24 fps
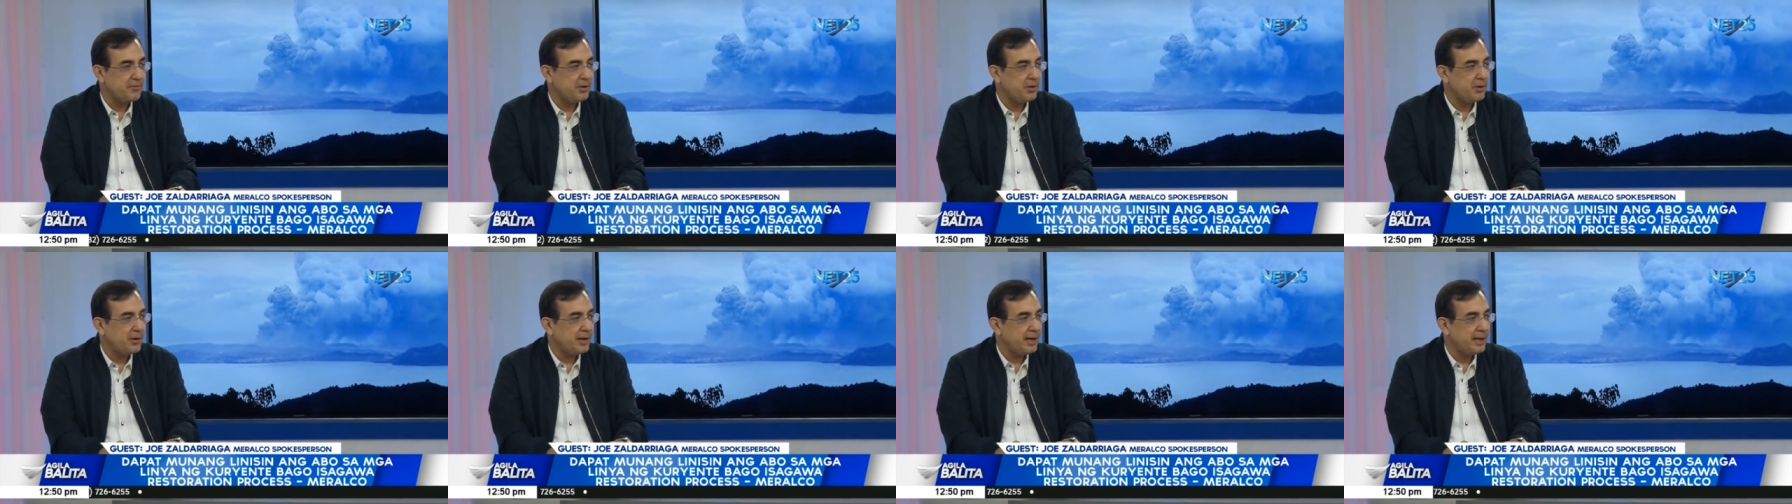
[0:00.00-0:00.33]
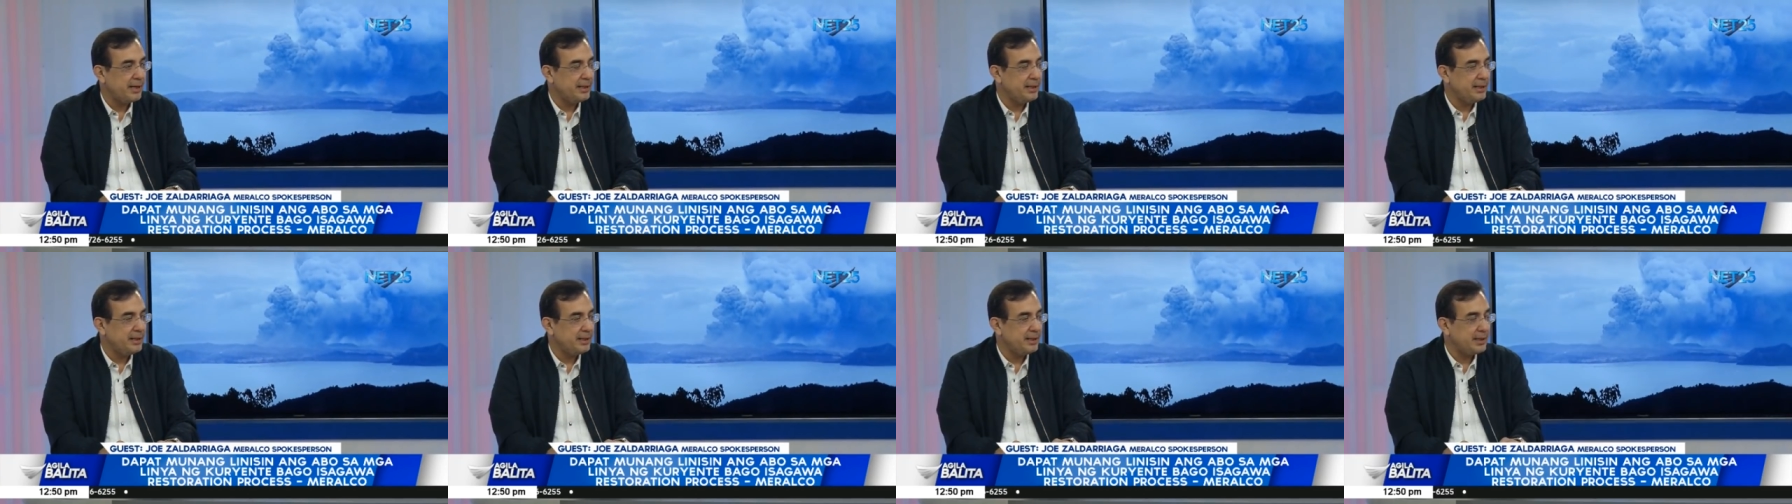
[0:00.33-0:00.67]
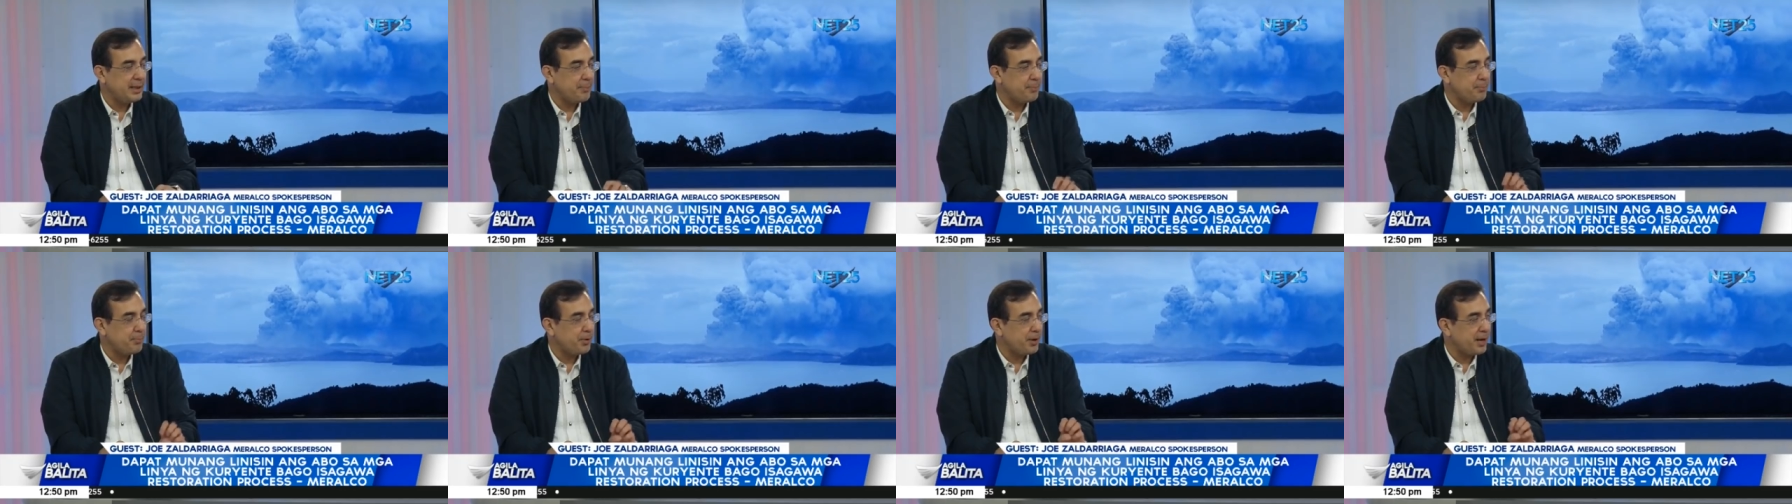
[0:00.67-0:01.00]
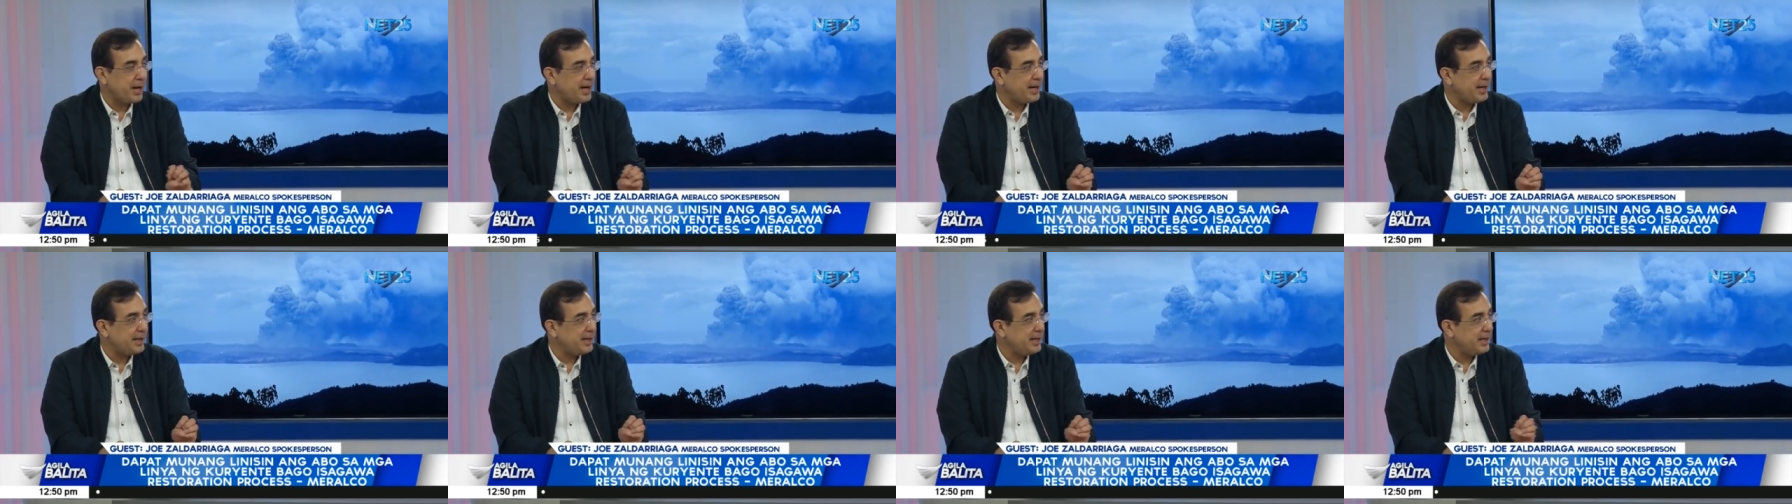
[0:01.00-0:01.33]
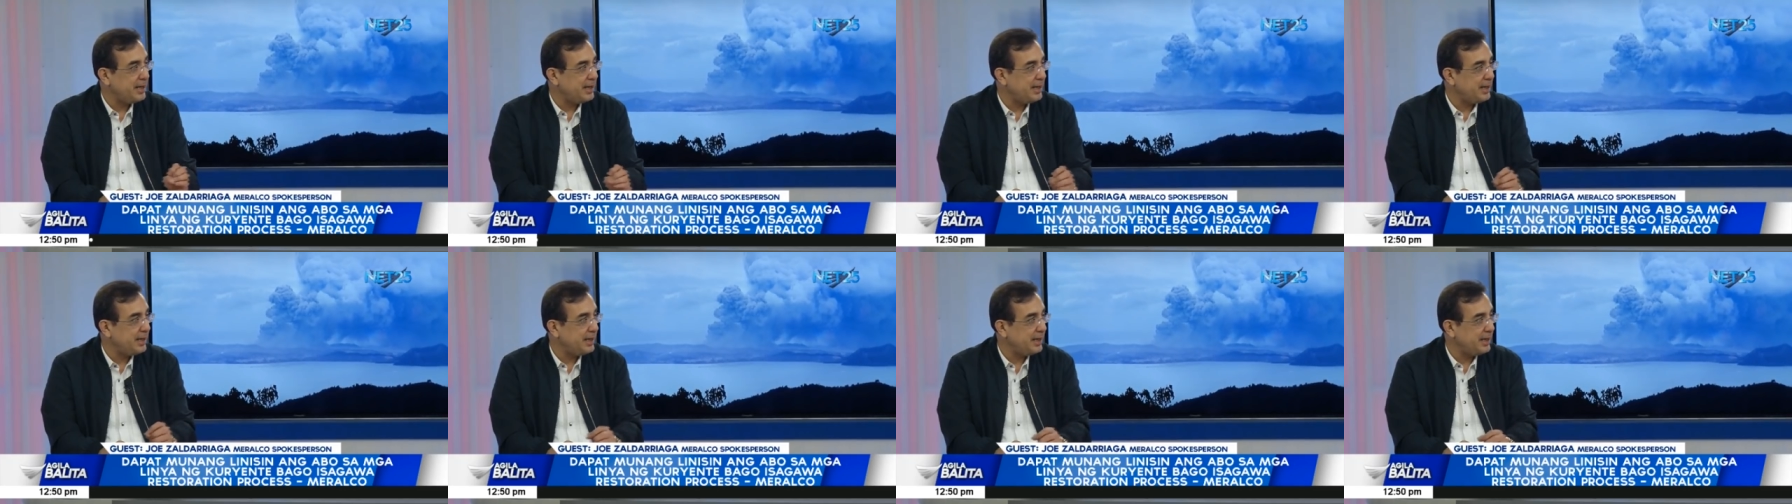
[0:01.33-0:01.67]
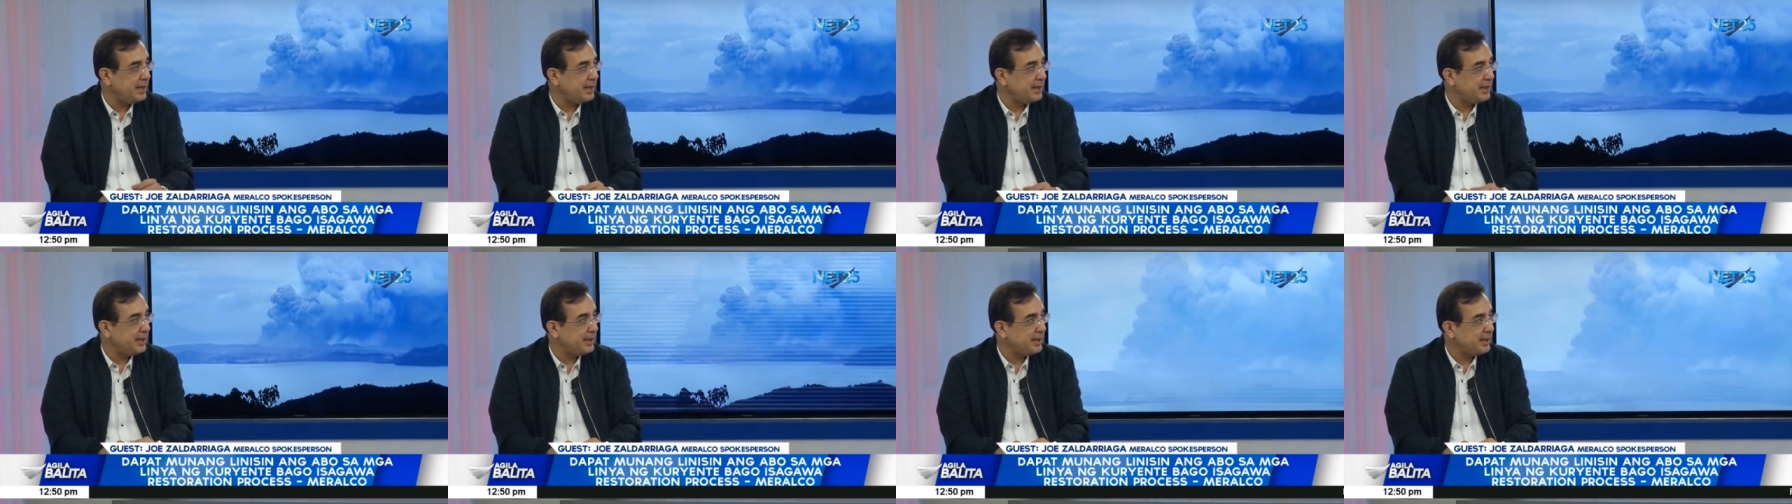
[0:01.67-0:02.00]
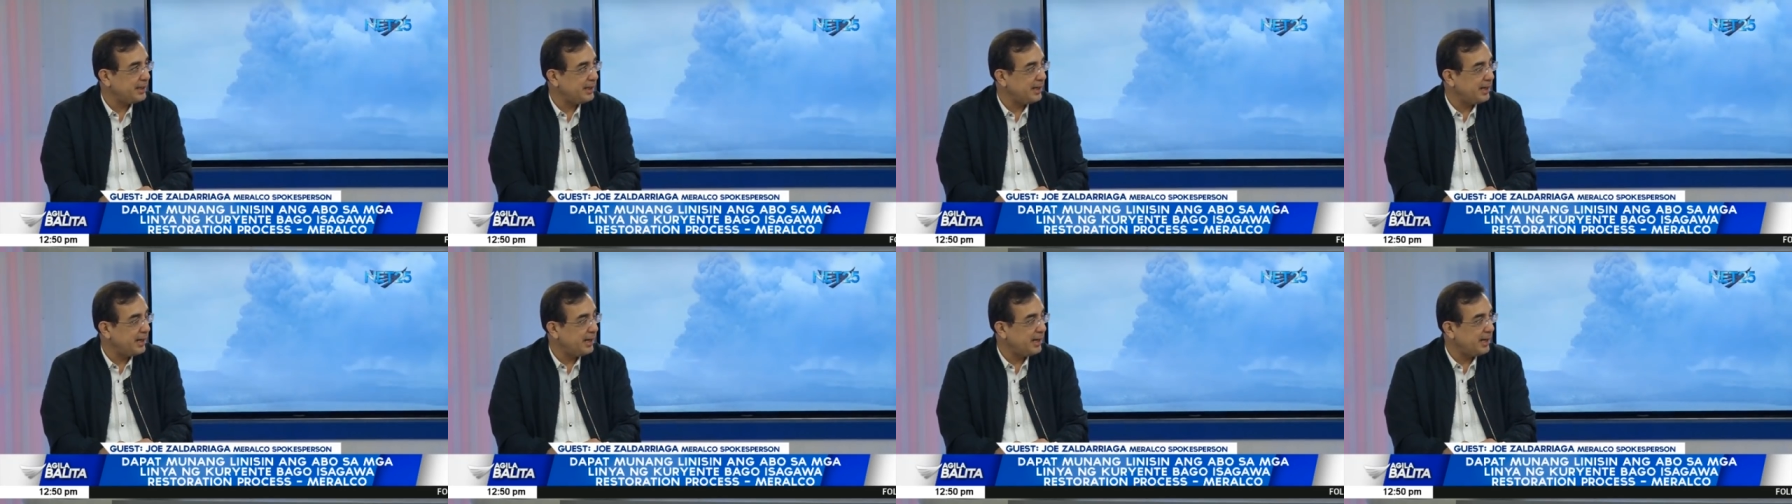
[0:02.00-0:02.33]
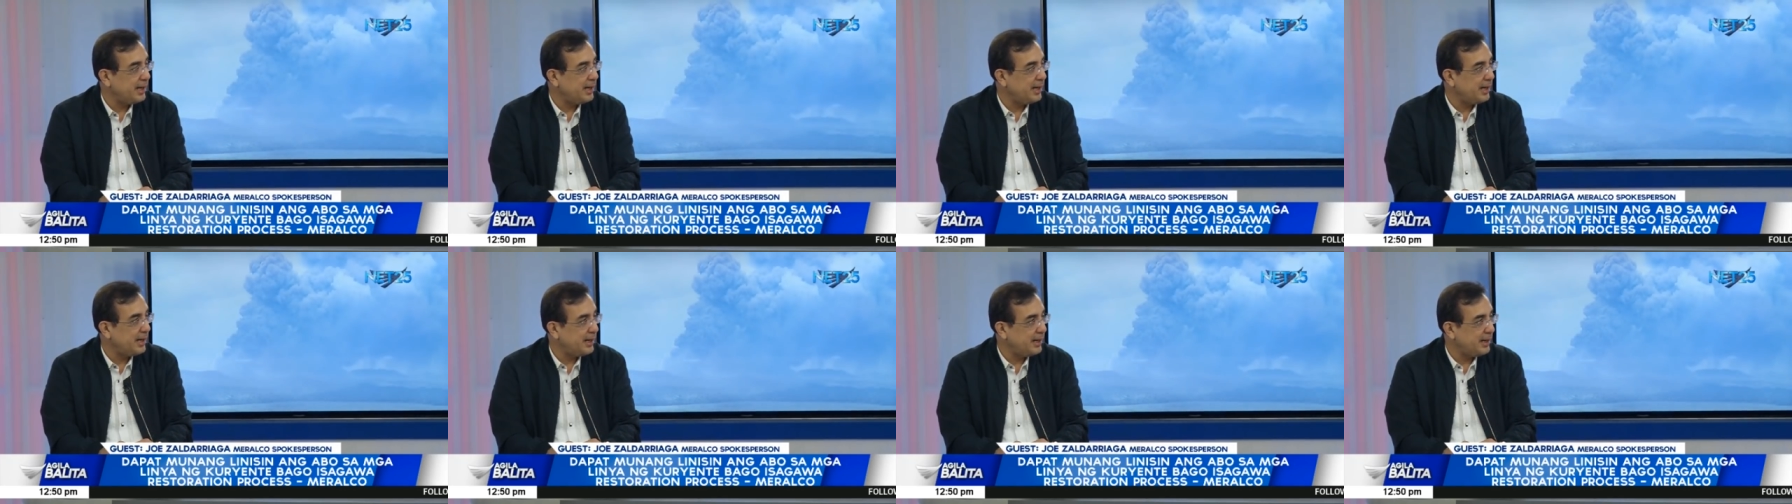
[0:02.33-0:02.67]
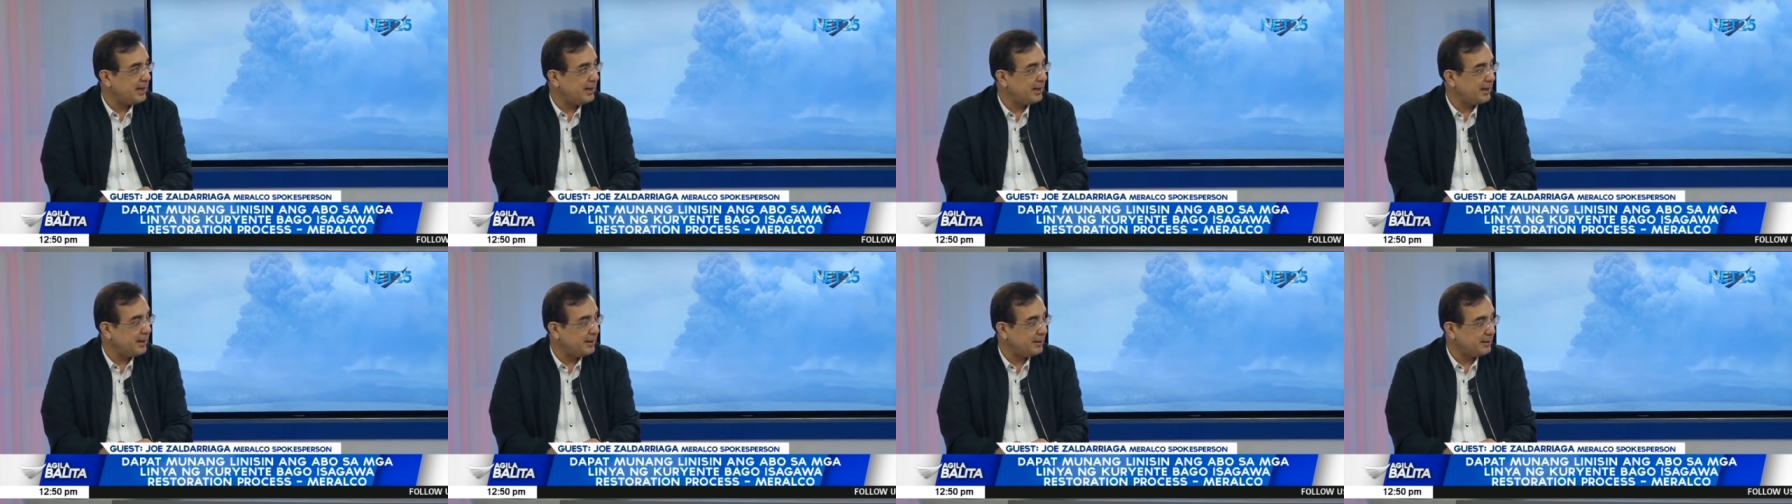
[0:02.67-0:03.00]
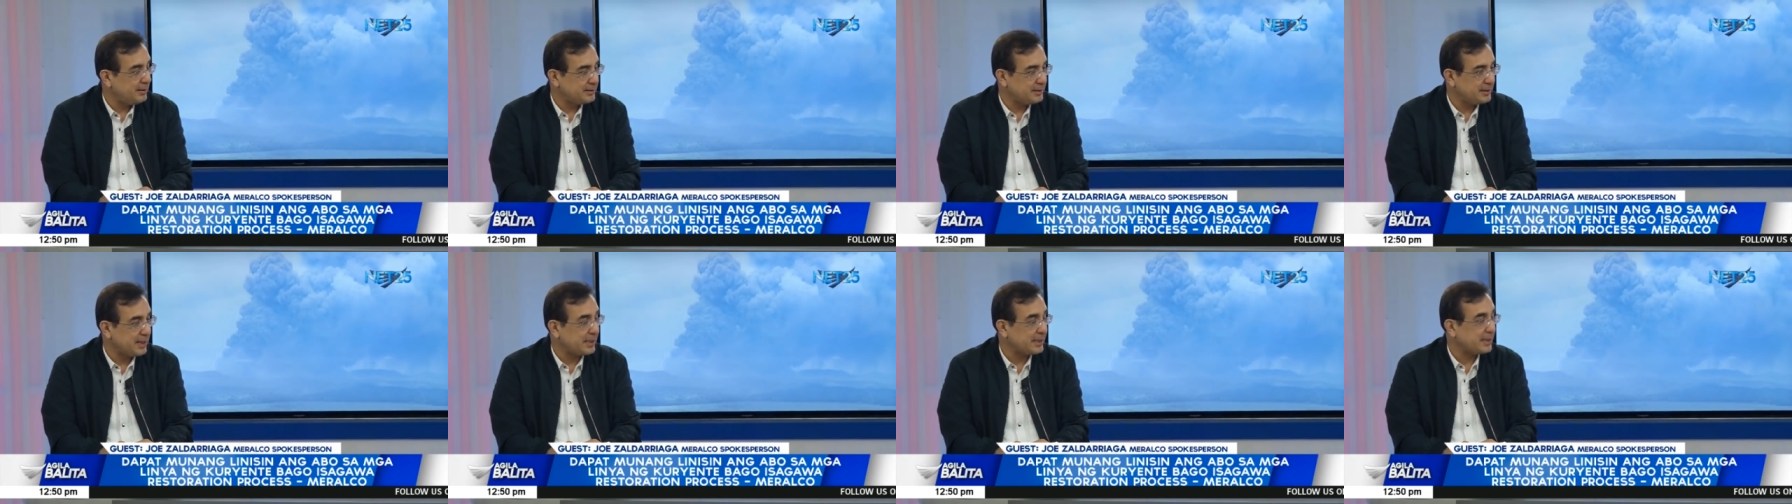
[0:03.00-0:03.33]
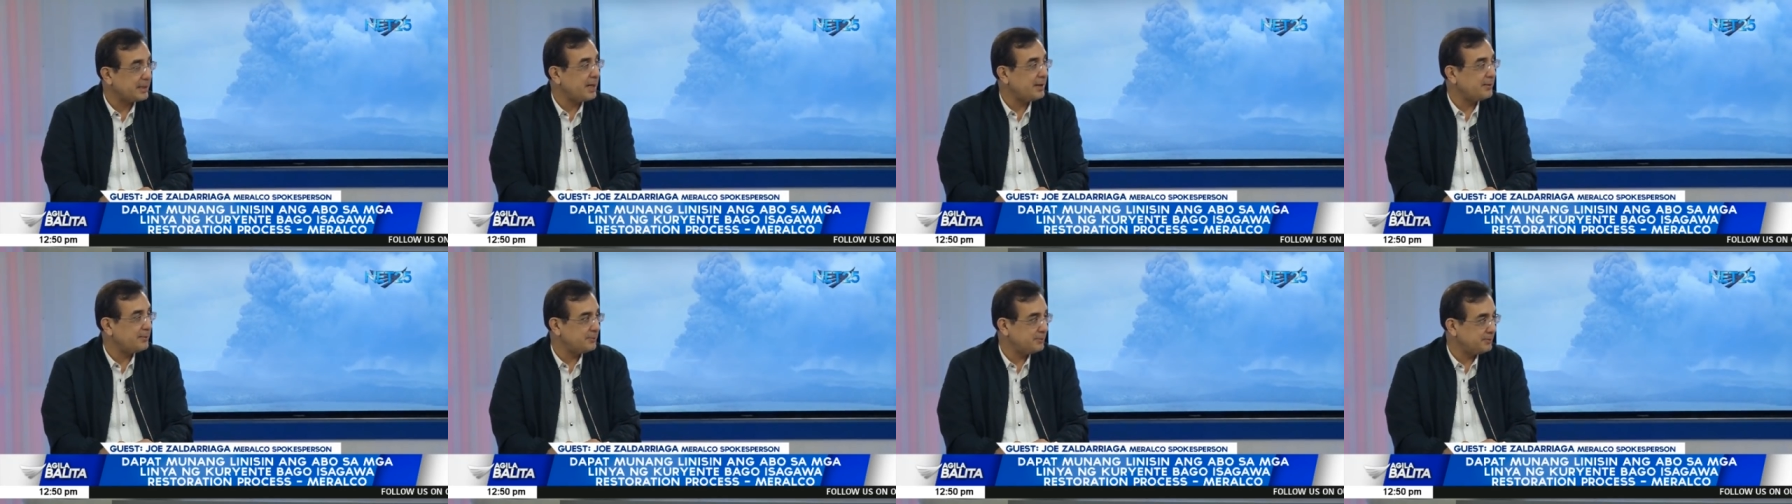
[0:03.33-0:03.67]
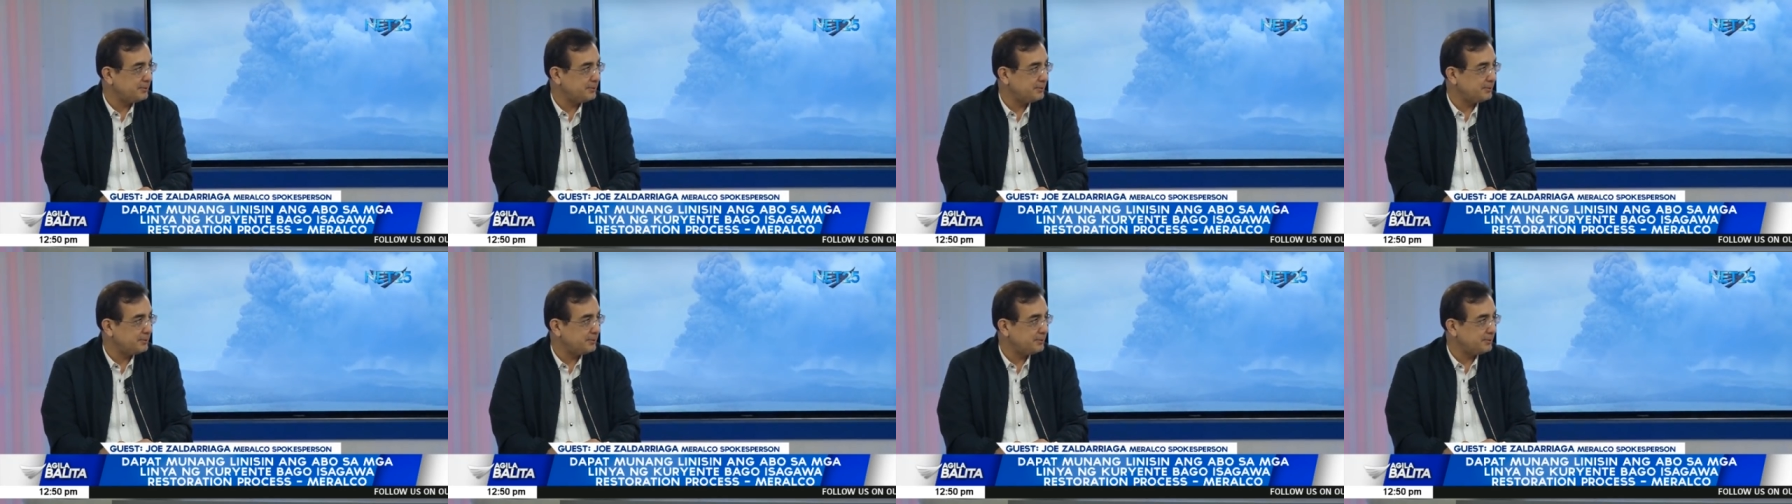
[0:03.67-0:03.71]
already temporarily shut down.